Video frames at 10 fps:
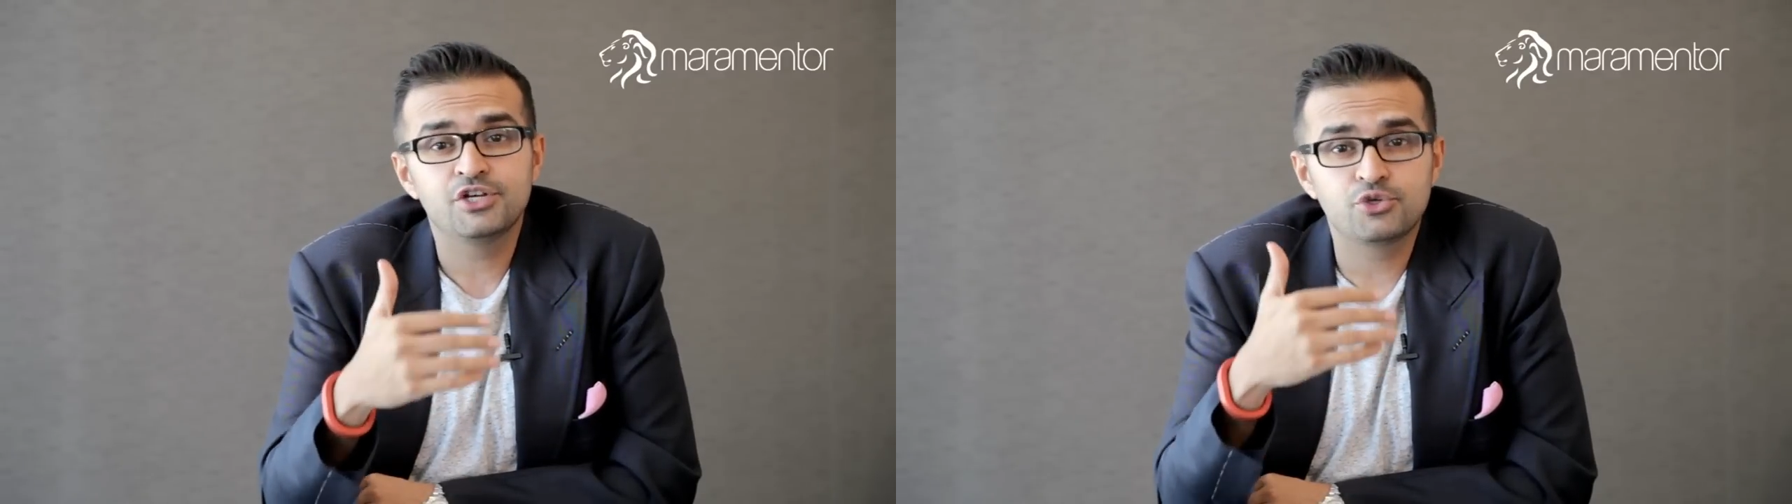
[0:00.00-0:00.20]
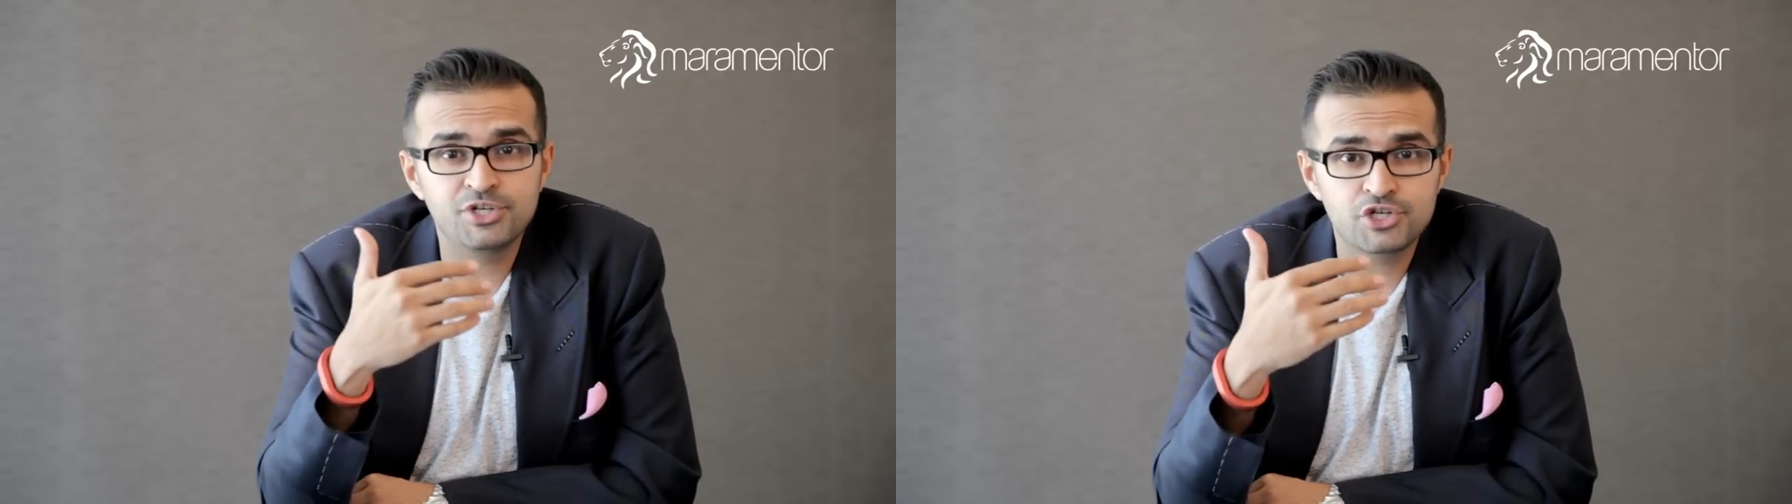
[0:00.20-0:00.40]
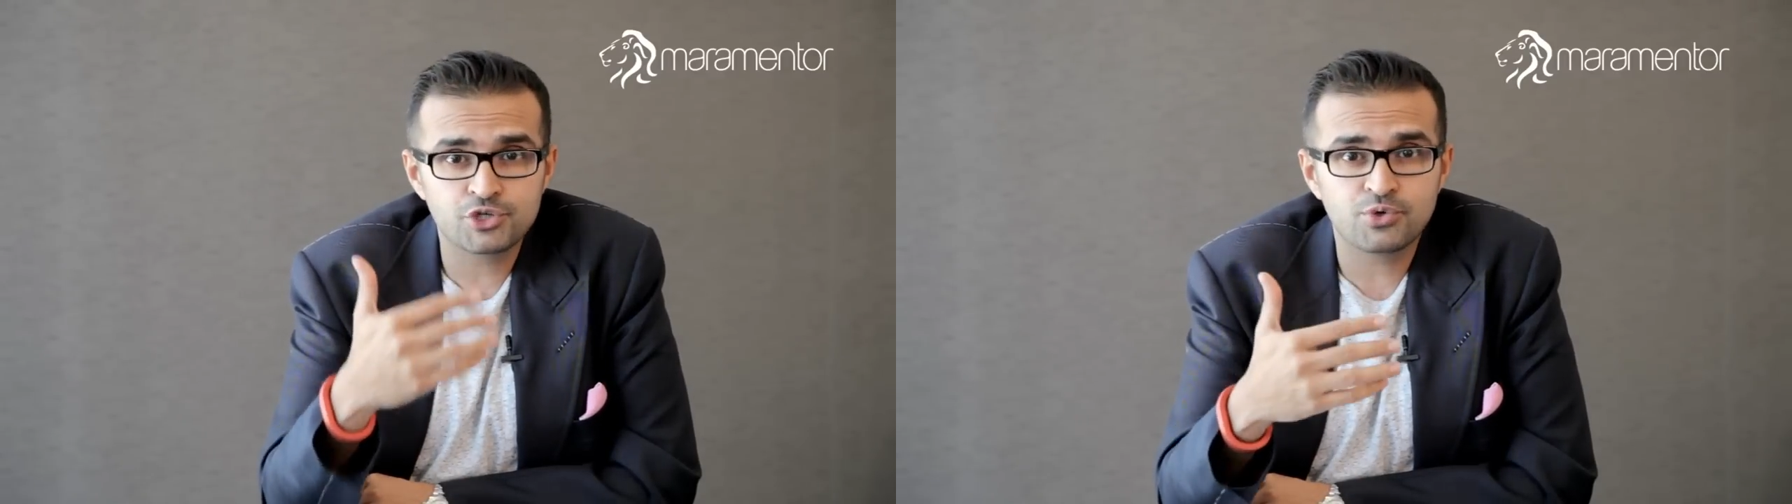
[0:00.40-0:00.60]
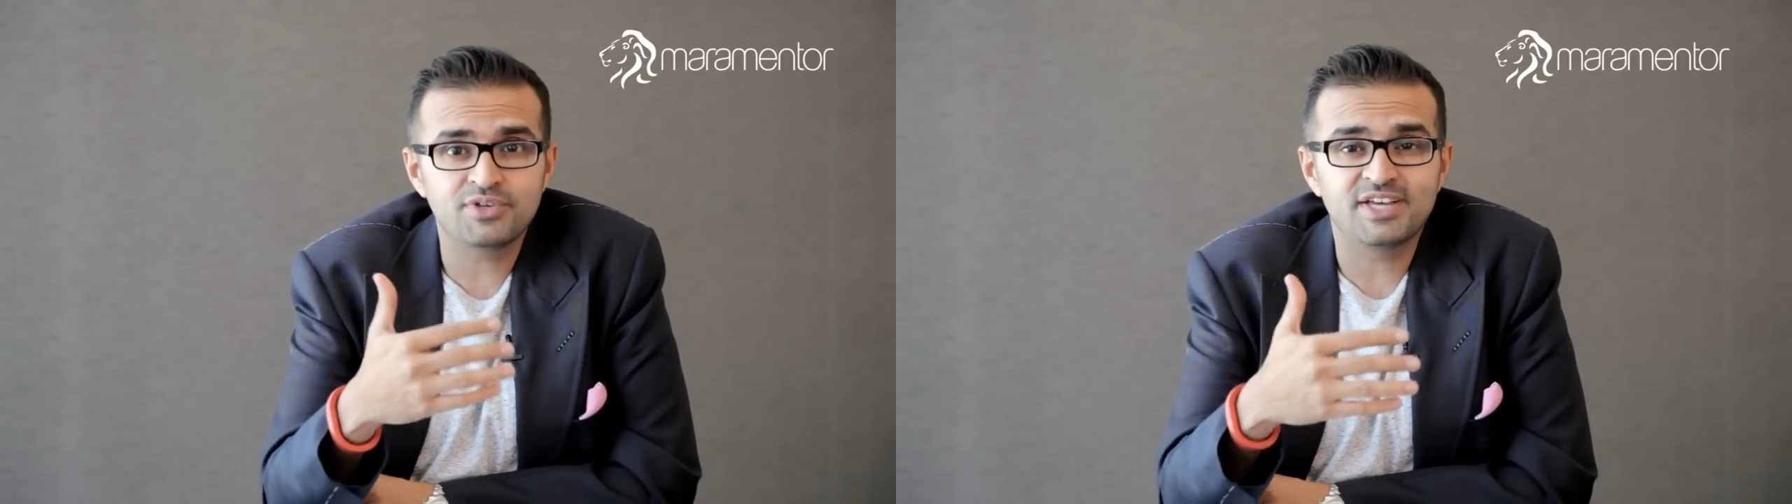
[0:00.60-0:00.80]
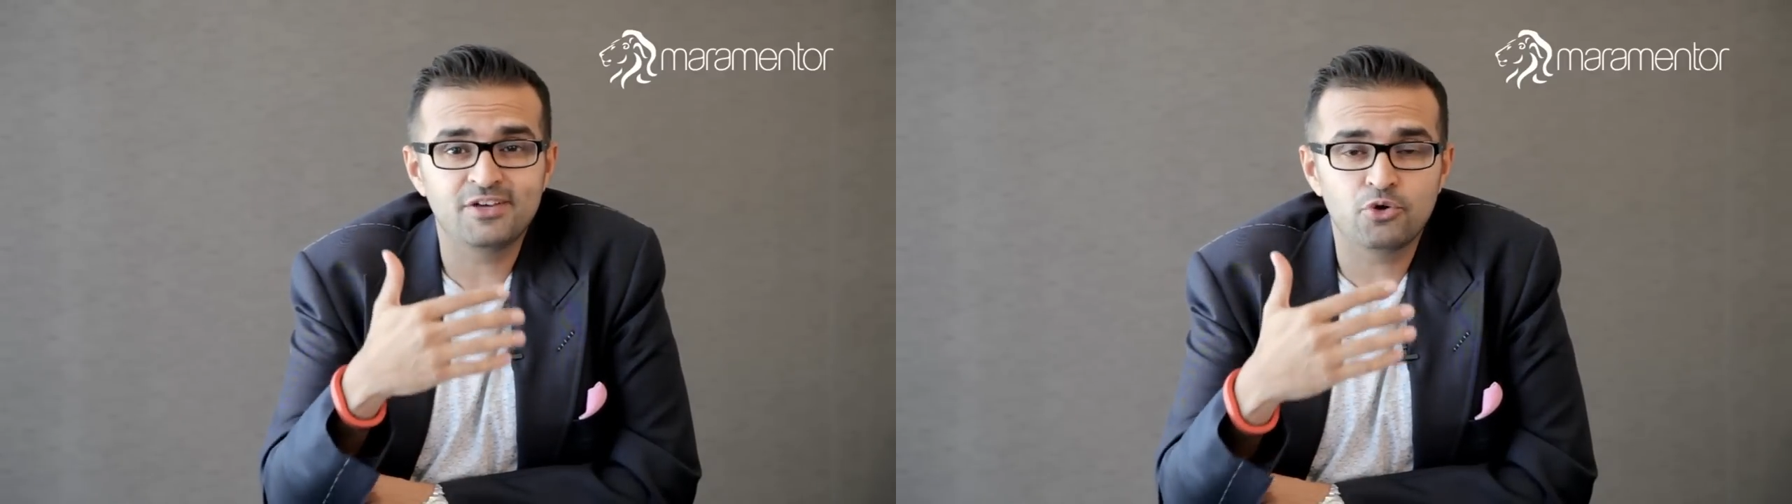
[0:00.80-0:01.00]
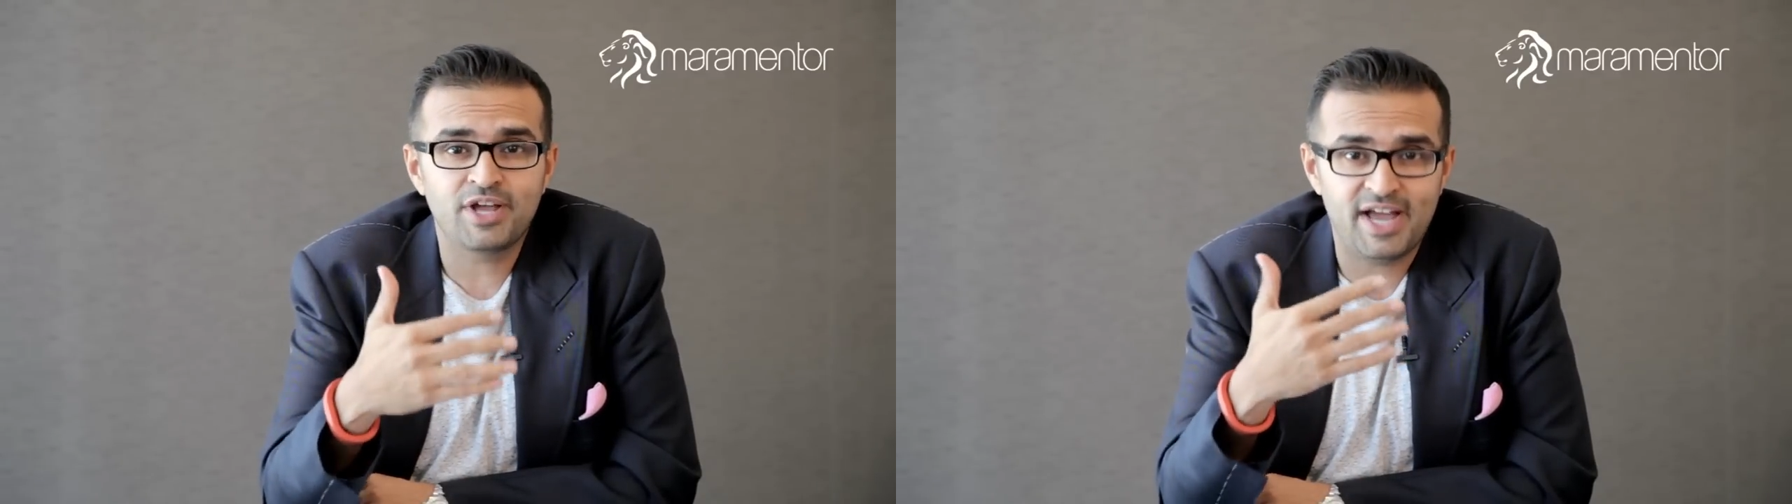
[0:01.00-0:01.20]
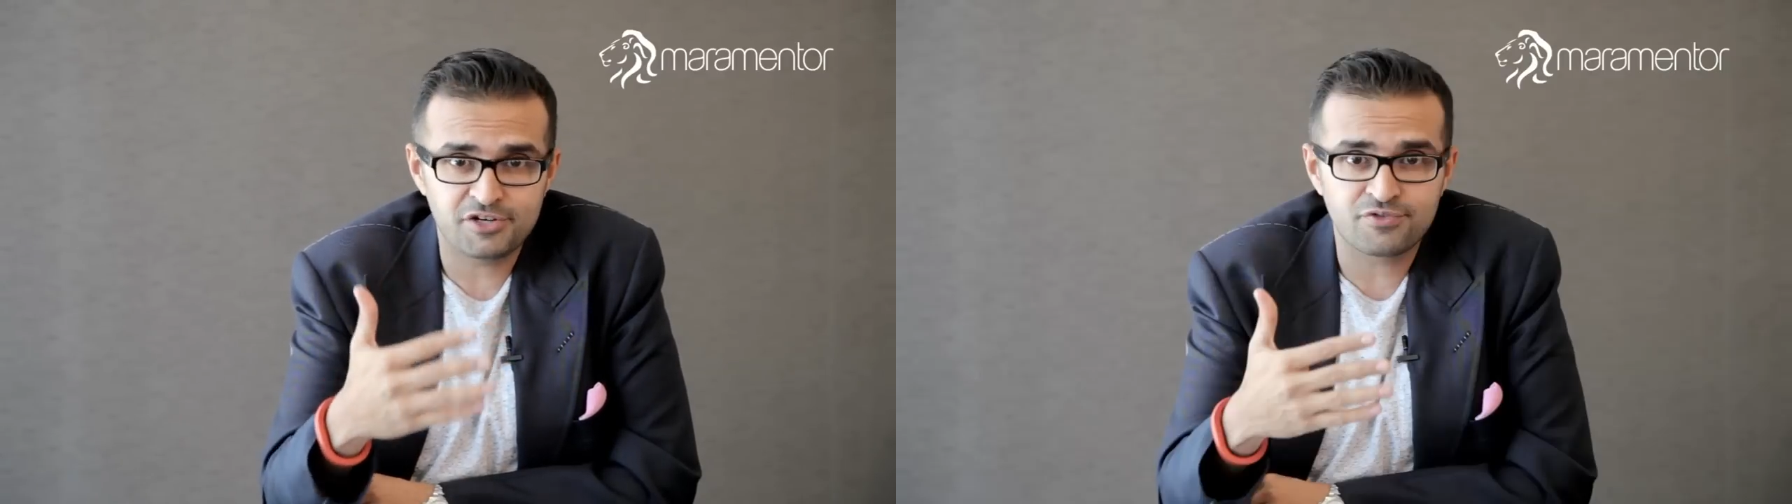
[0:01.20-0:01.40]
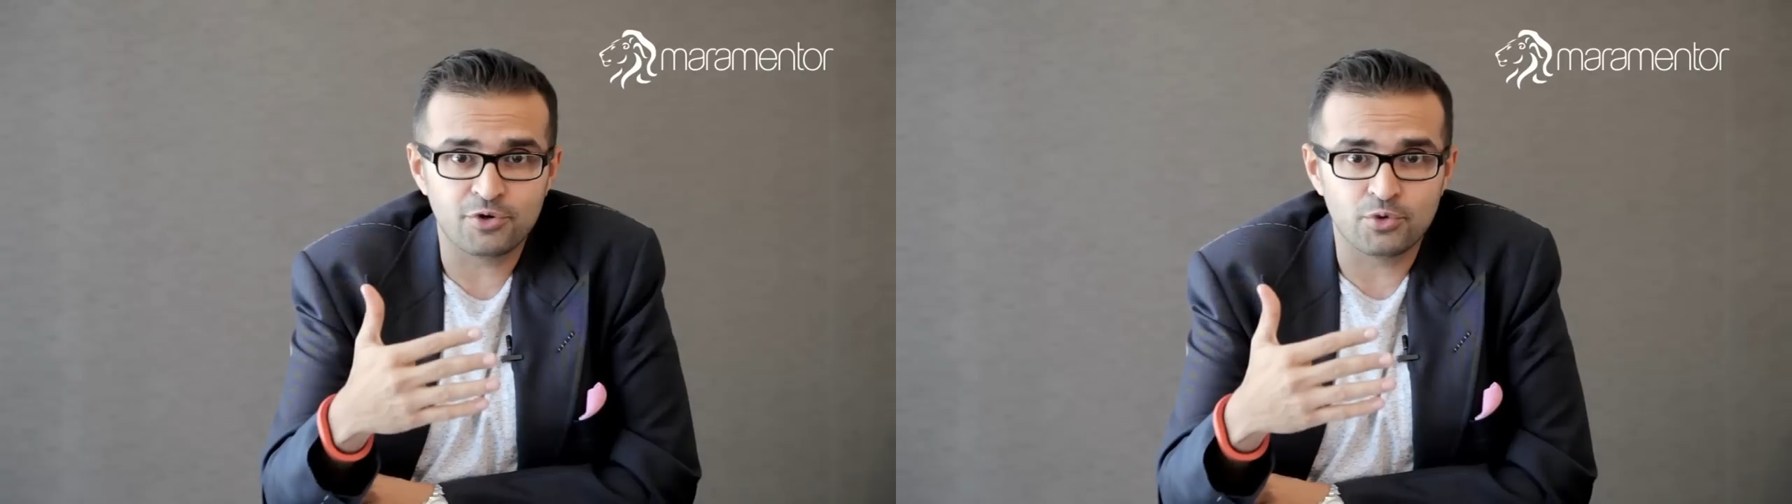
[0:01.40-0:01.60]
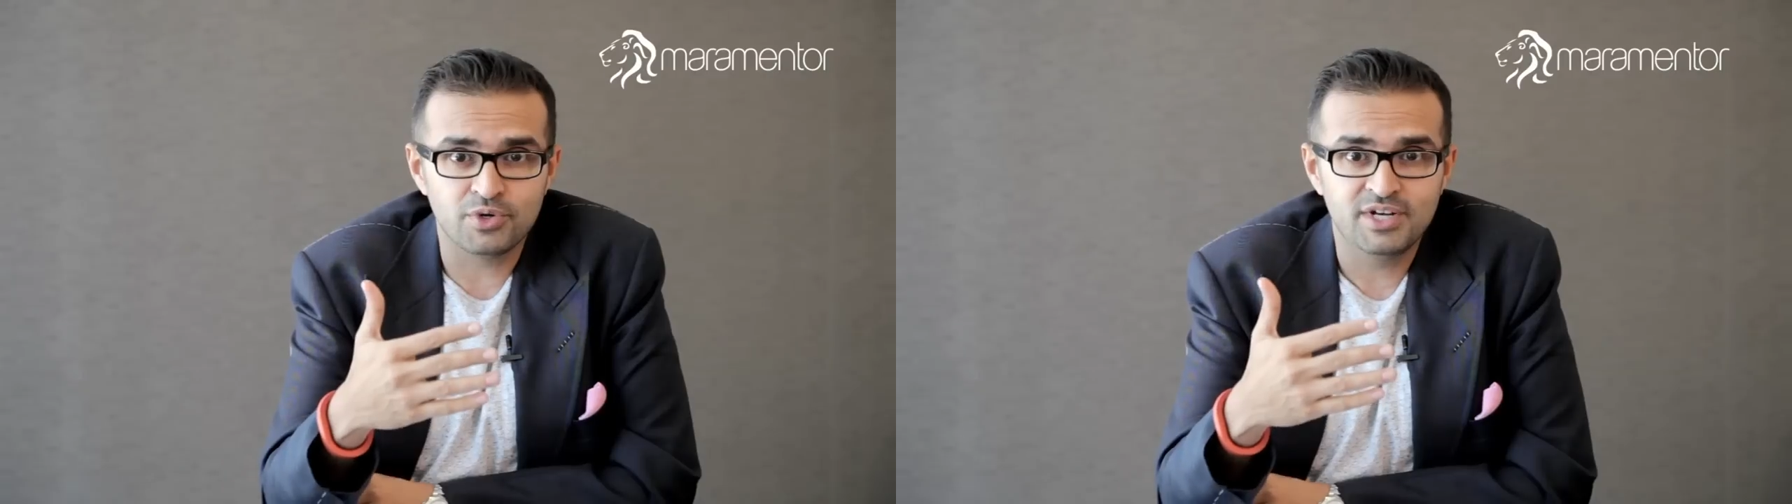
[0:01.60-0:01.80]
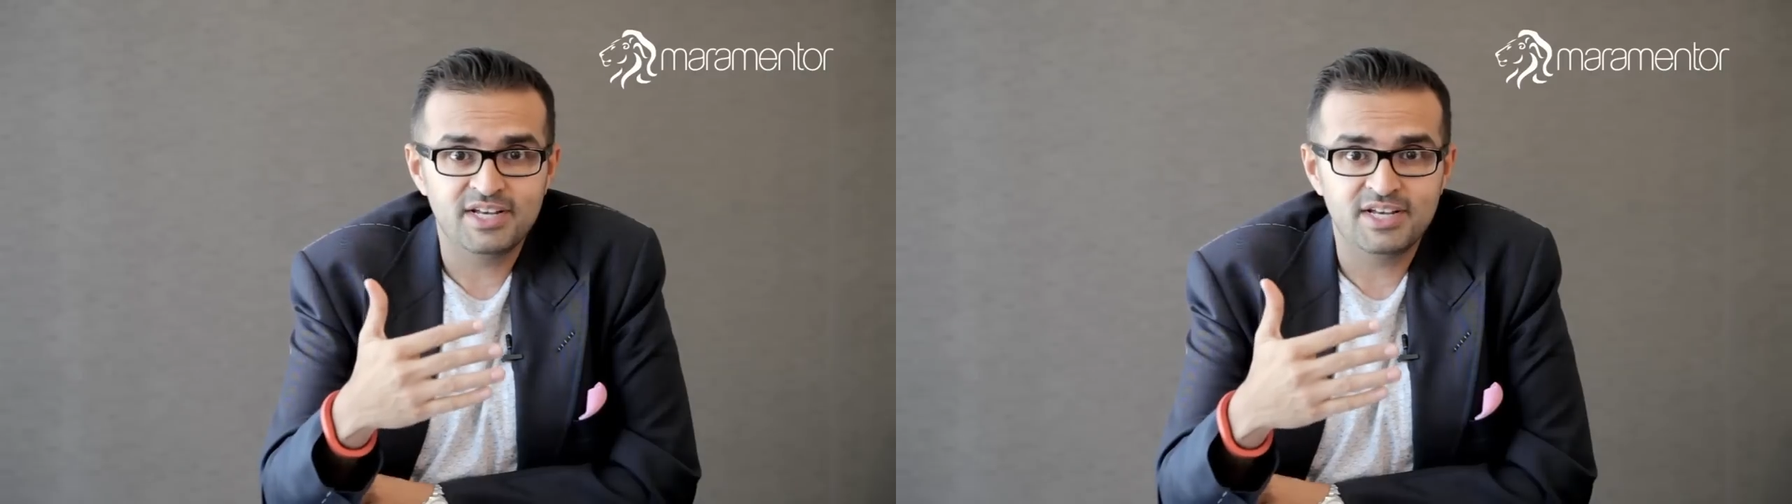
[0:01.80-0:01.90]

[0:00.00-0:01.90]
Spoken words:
to ensure that your cash flow